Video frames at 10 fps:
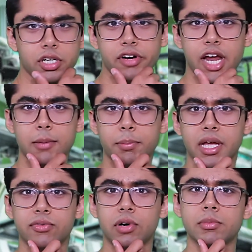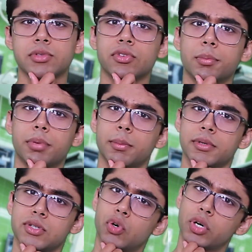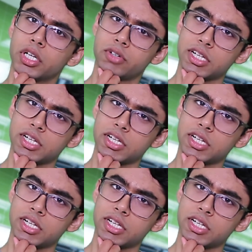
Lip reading: to create pig farms for the purpose of organ